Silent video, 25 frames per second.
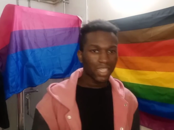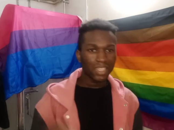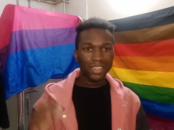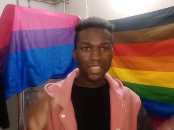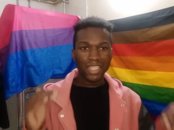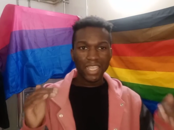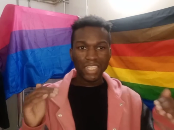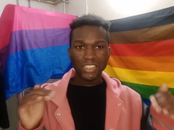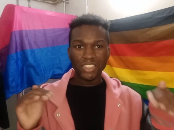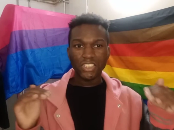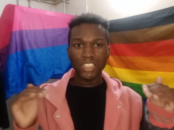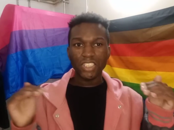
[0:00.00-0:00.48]

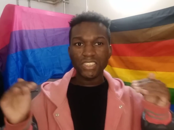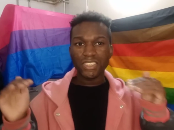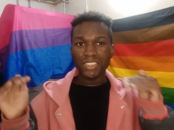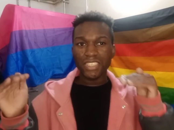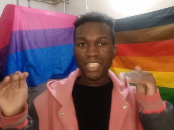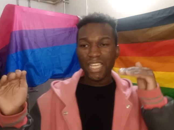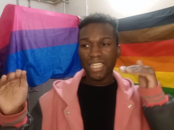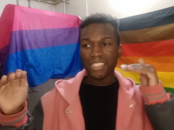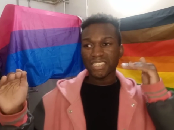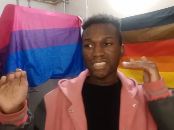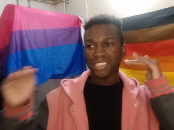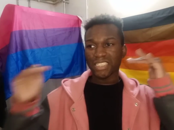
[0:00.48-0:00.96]
There's just
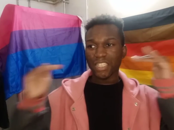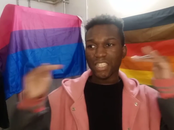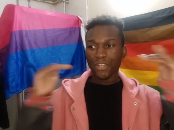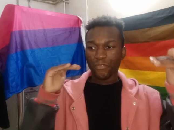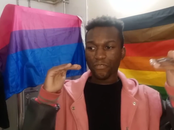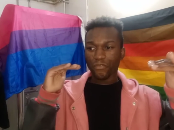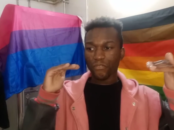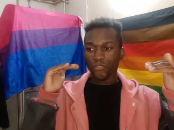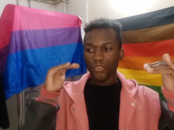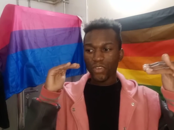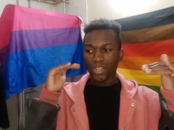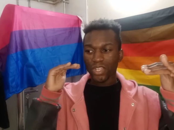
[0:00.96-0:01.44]
a
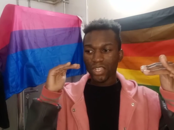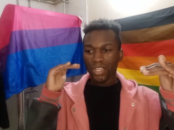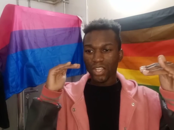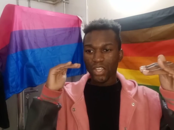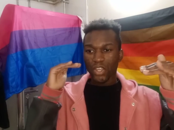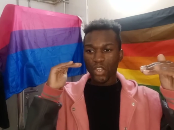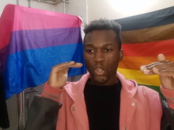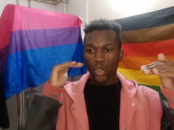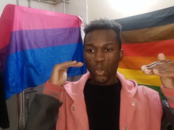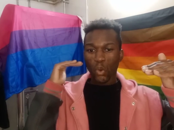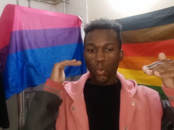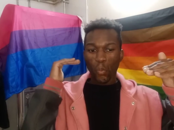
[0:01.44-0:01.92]
different
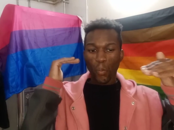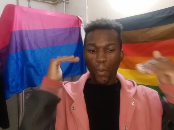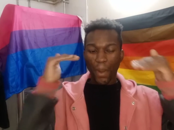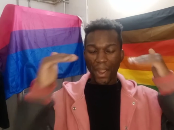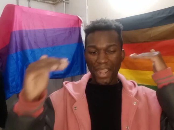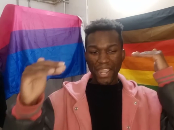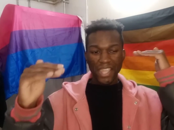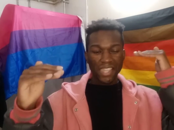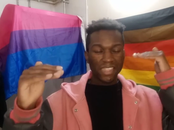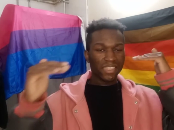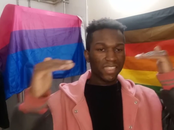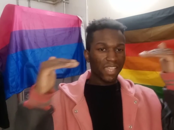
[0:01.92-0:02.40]

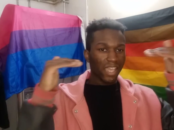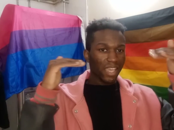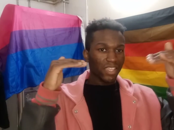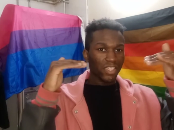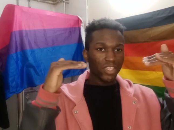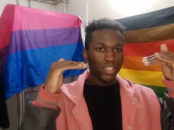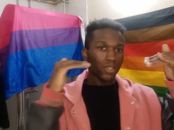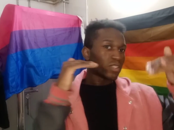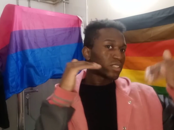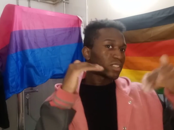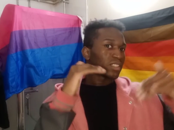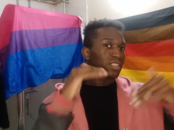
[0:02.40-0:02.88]
way that
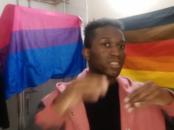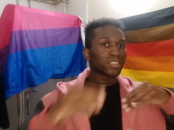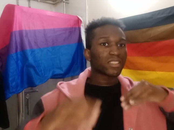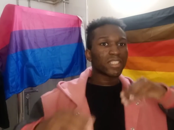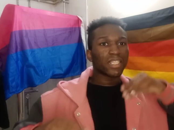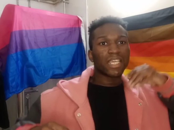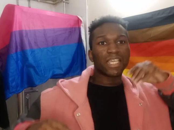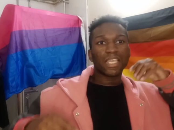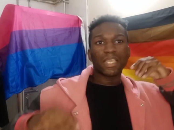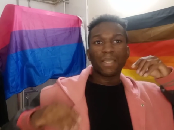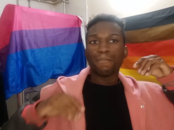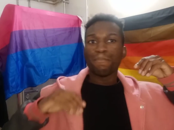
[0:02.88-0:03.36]
you just
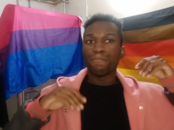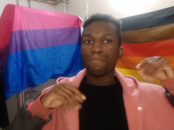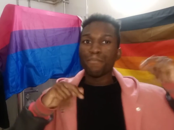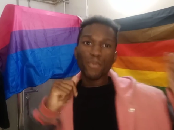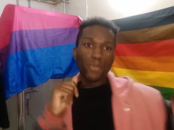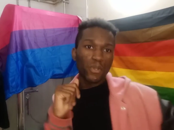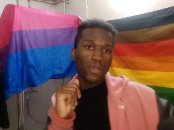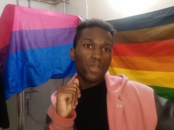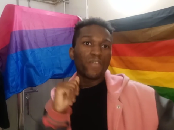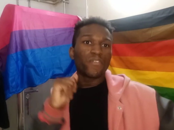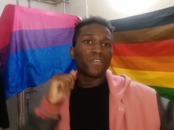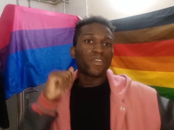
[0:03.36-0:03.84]
like
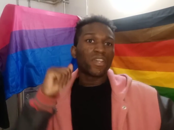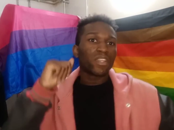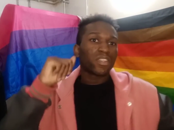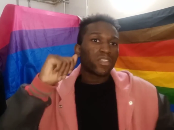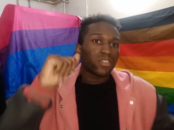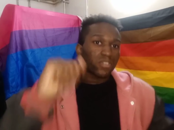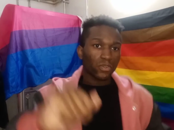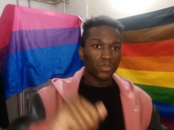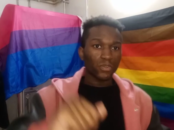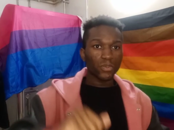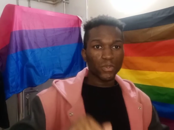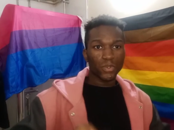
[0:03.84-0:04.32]
move
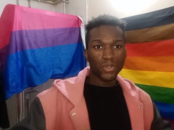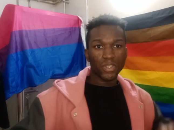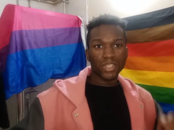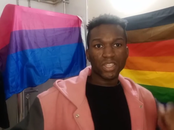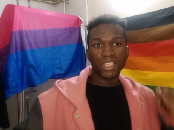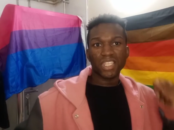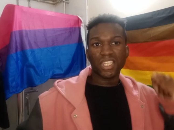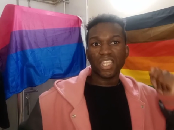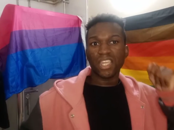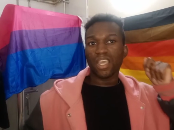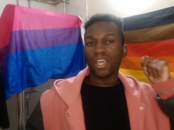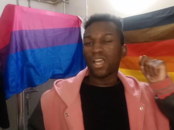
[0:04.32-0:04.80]
through
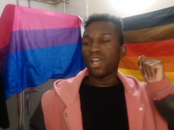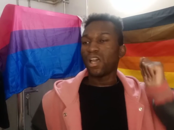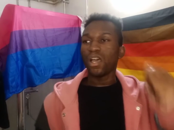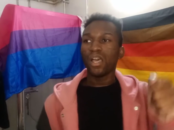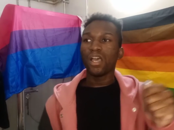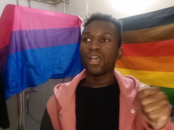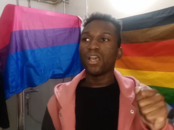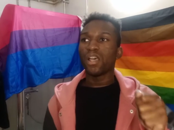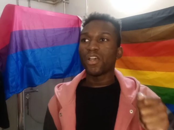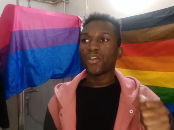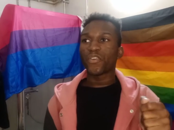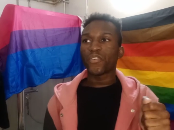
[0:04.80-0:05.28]
the
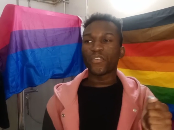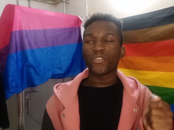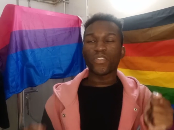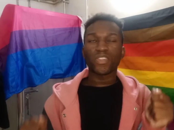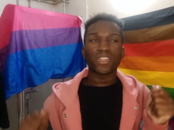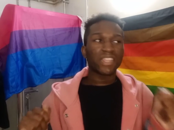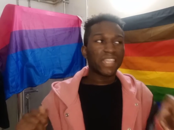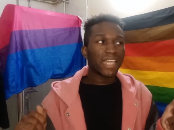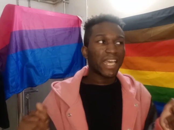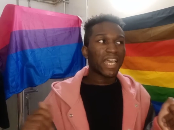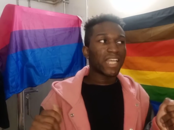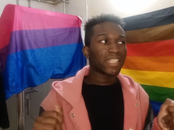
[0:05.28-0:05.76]
earth
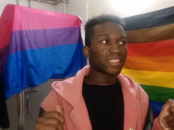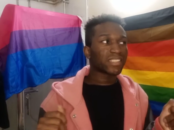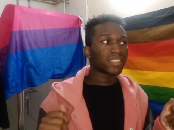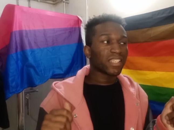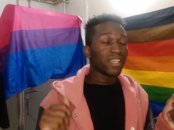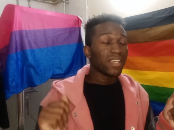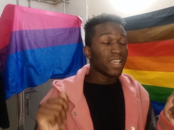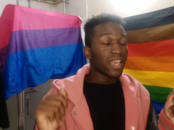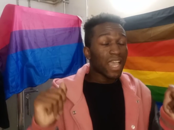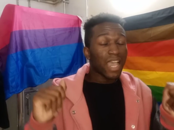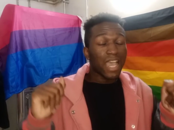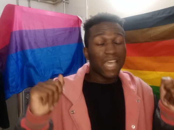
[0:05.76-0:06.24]
that
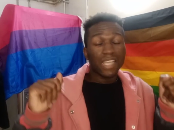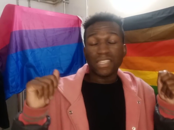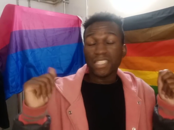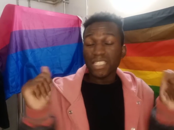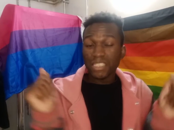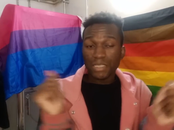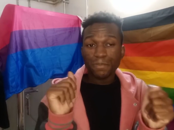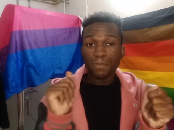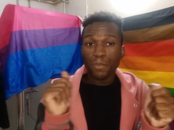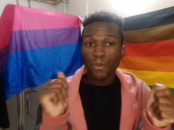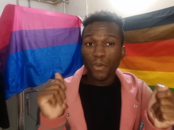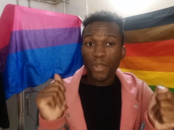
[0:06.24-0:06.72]
at
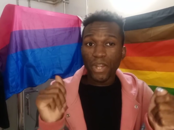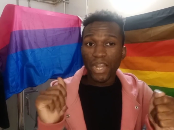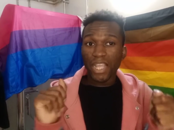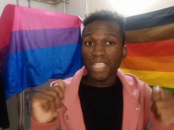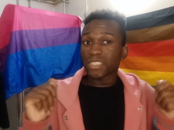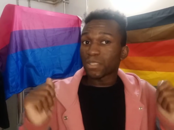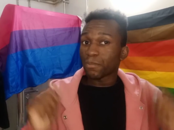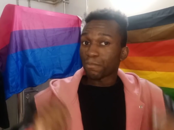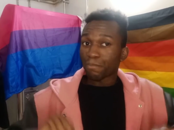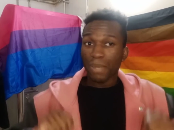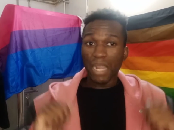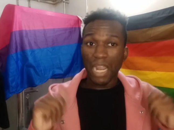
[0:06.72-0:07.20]
this point
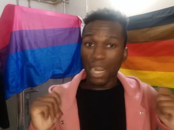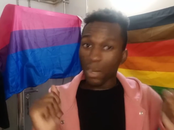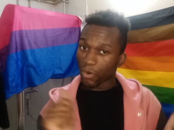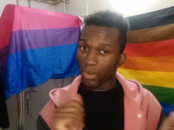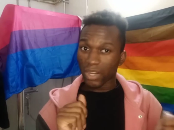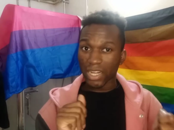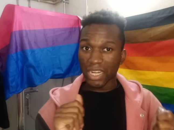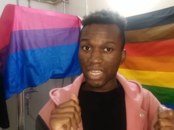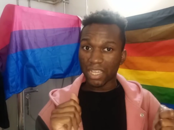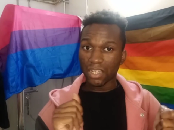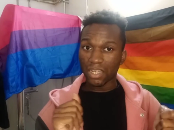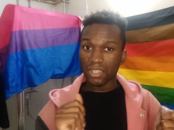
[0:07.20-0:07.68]
is
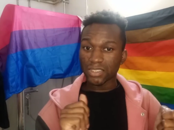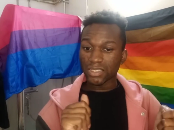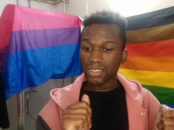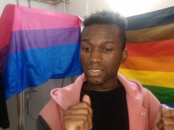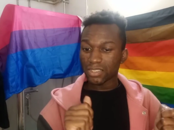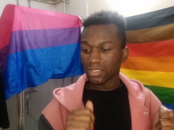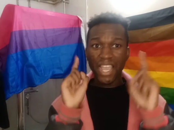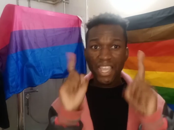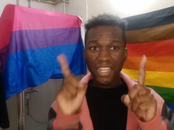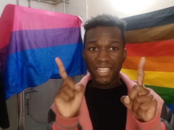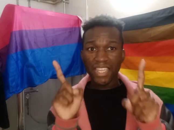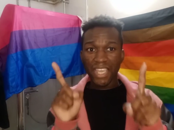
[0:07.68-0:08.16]
unparalleled.
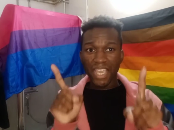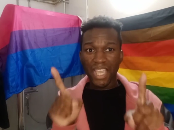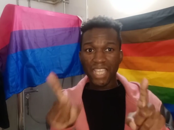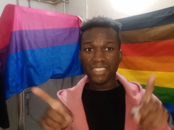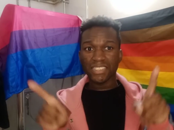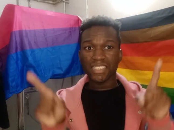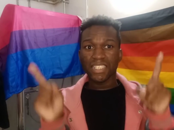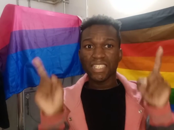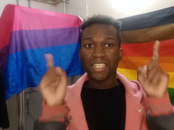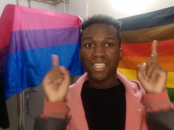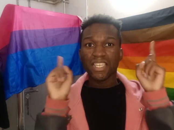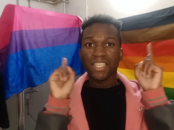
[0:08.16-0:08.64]
And
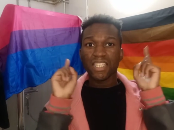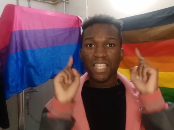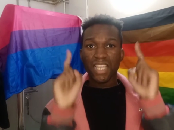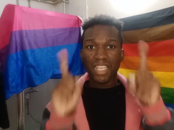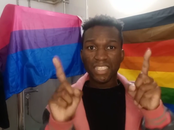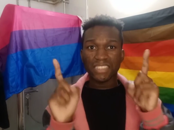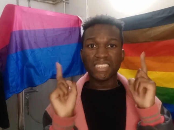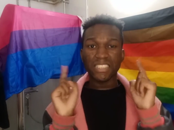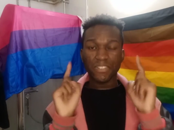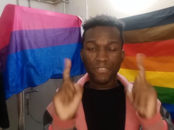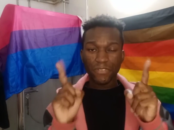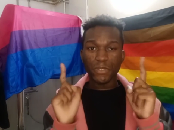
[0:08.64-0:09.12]
yes,
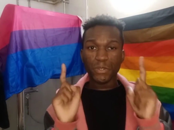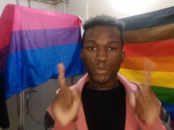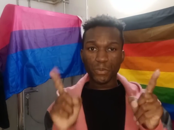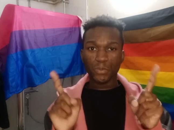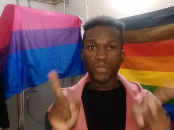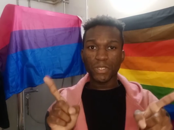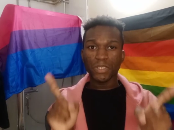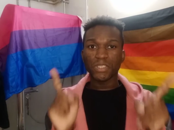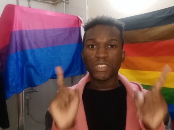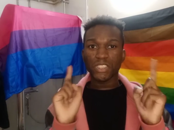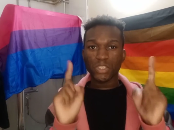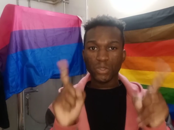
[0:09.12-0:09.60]
there's a difference
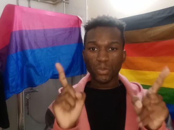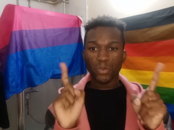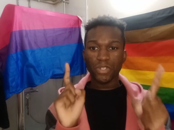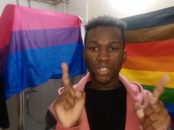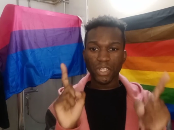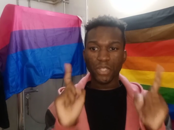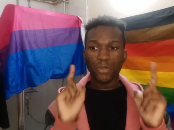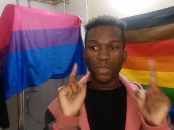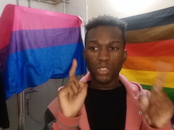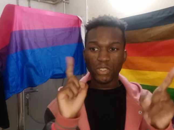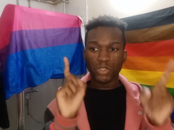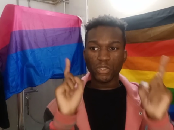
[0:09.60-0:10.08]
between
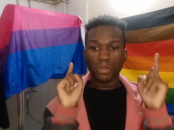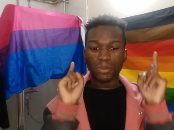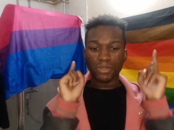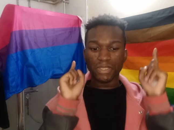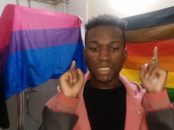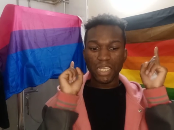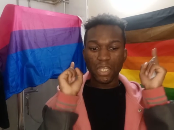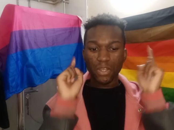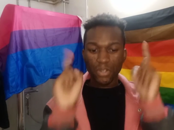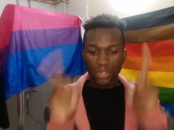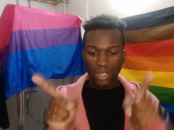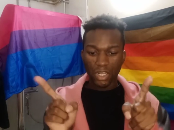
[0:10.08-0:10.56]
someone who has dropped
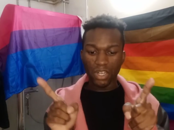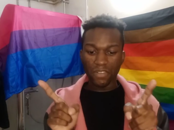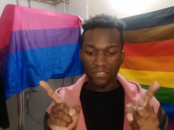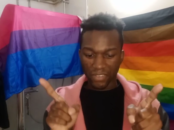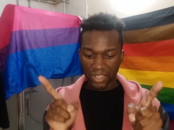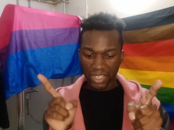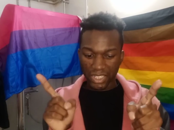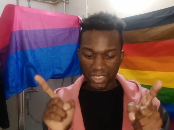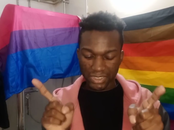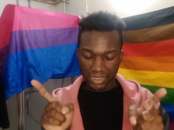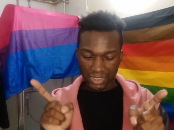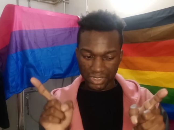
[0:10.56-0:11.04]
out of
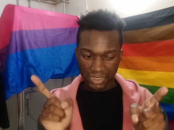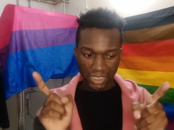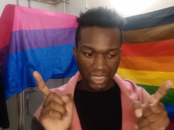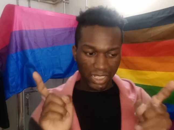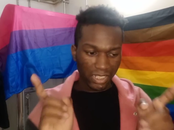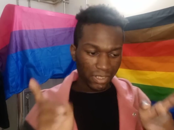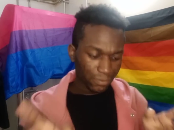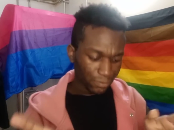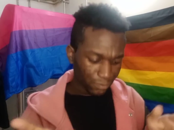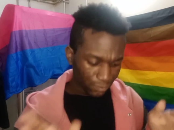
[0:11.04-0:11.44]
university